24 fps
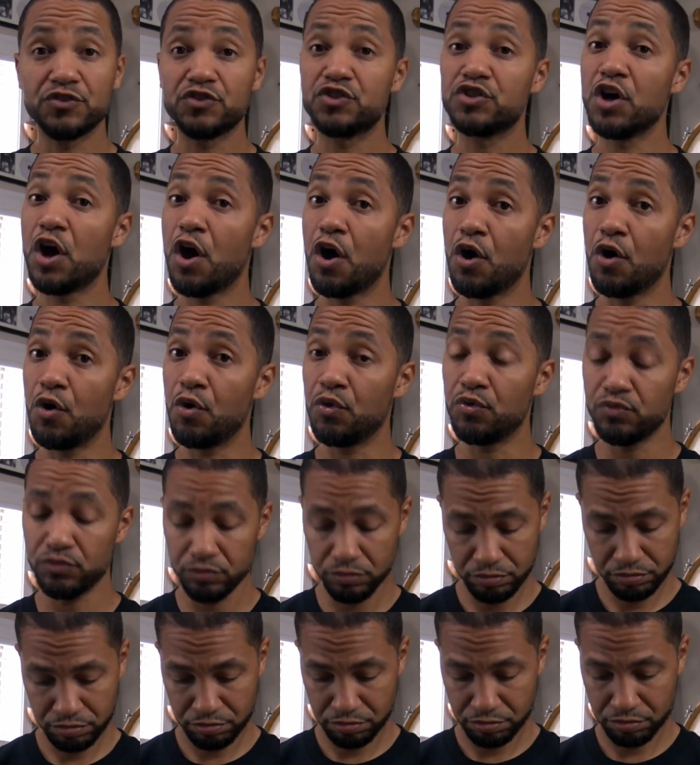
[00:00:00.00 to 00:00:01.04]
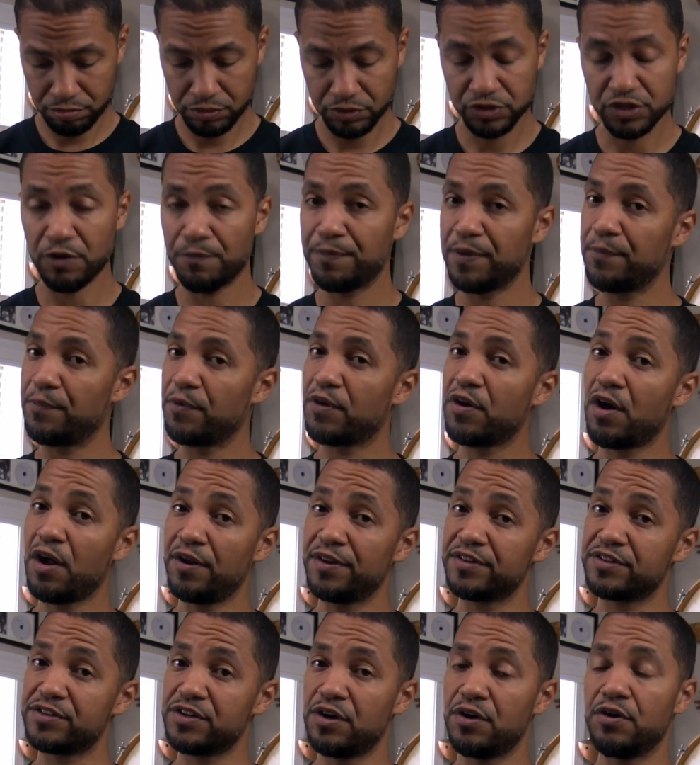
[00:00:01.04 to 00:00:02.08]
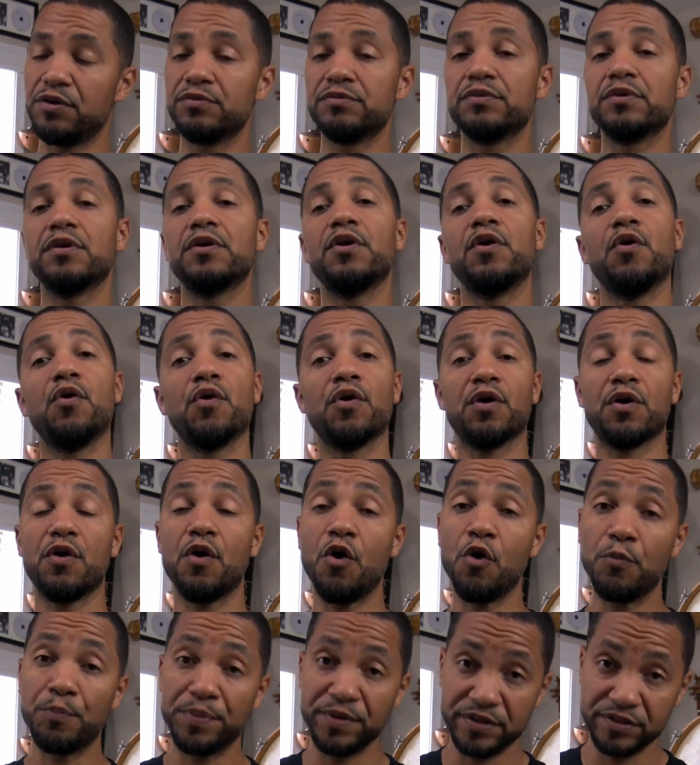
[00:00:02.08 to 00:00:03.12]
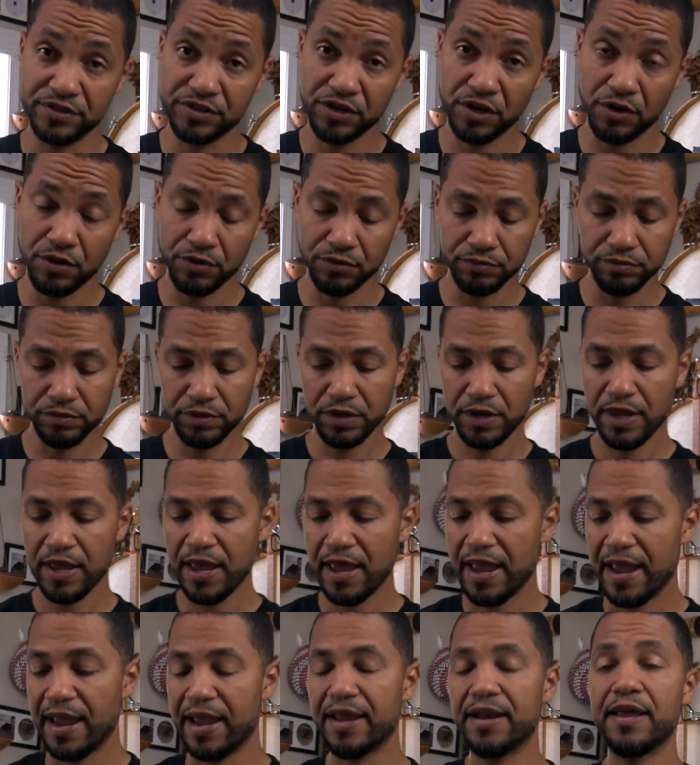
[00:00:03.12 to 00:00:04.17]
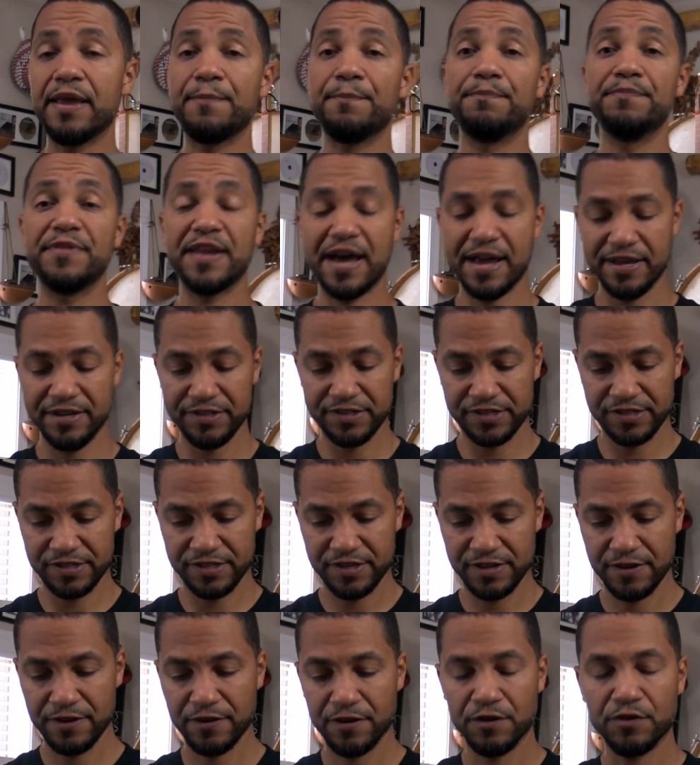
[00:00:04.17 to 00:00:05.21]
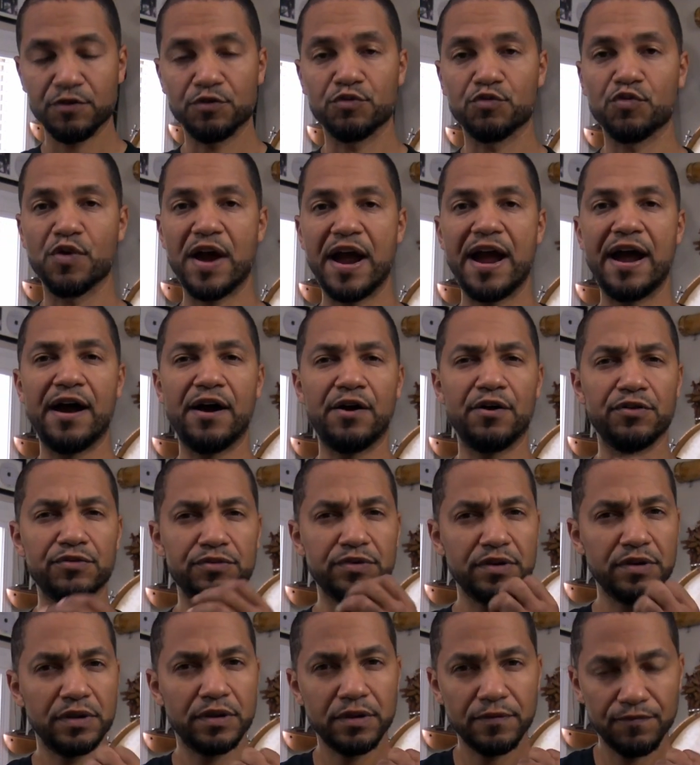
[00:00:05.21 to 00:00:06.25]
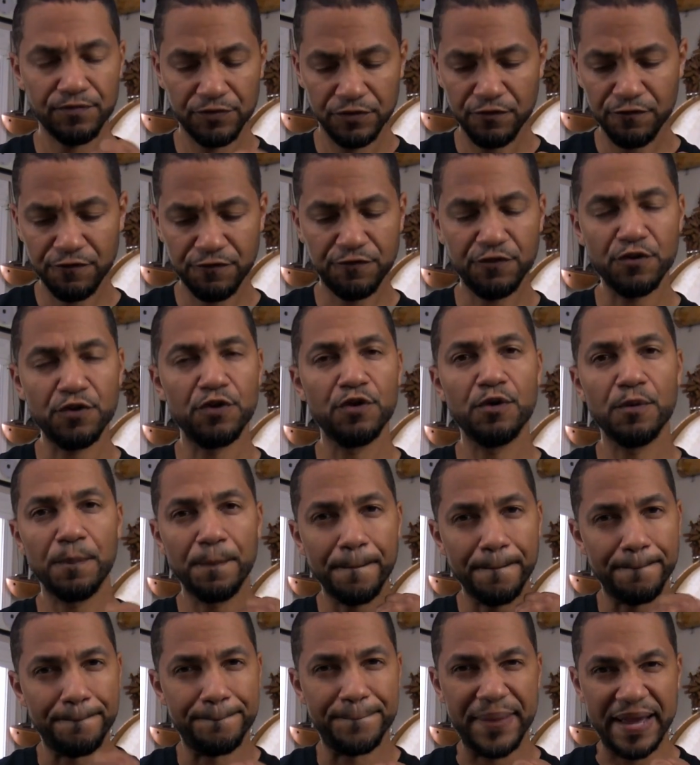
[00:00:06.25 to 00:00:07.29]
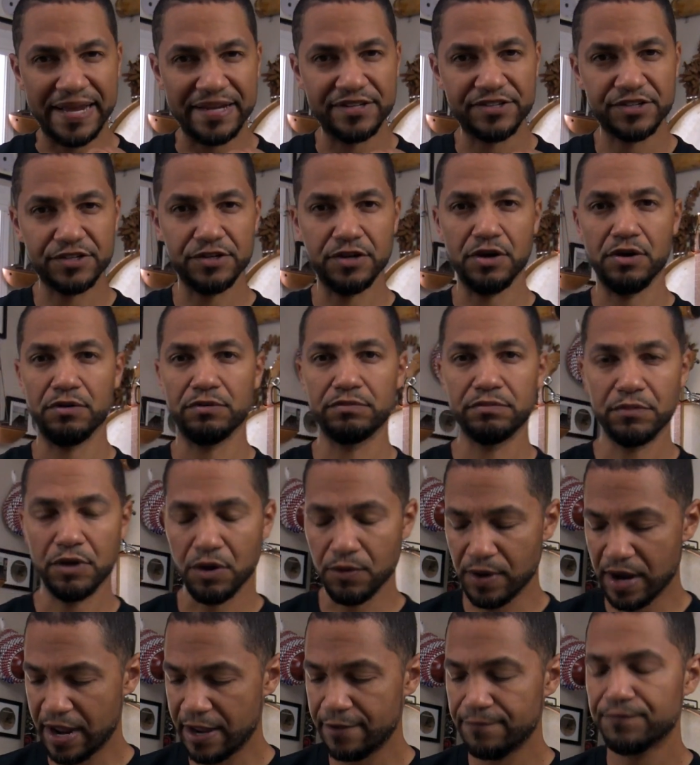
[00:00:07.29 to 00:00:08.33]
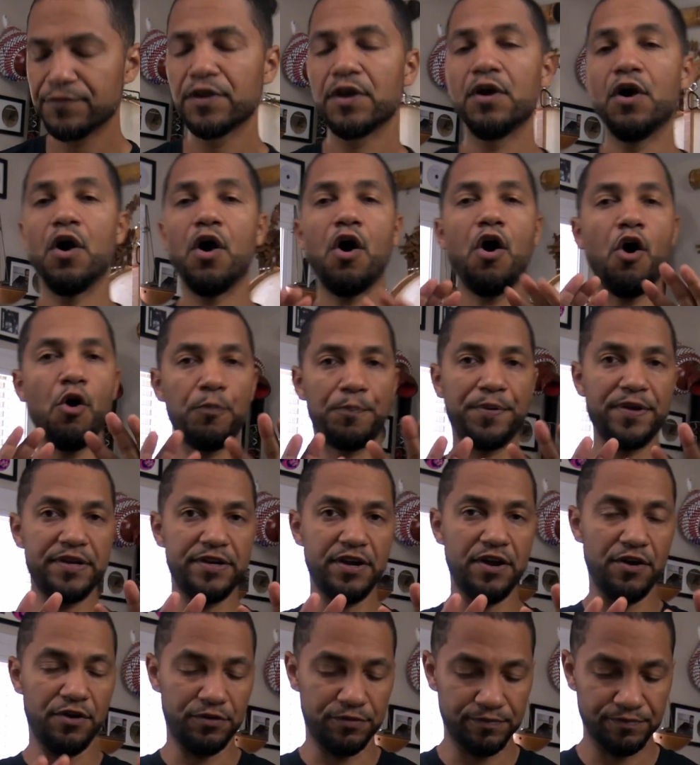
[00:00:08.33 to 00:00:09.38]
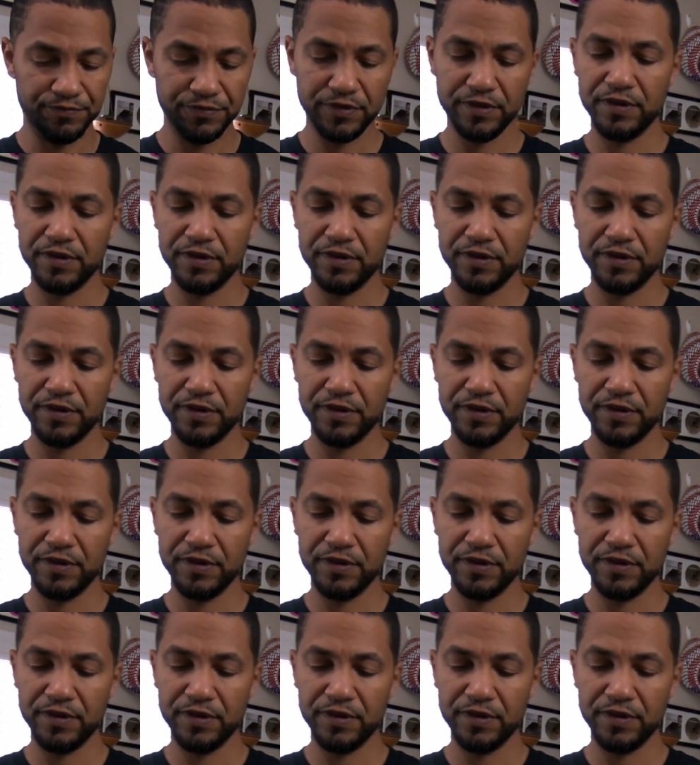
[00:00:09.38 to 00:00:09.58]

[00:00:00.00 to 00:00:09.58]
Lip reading: tone, some people call it tone, or open tone, and a nice, round, full bass note, all right? Open note.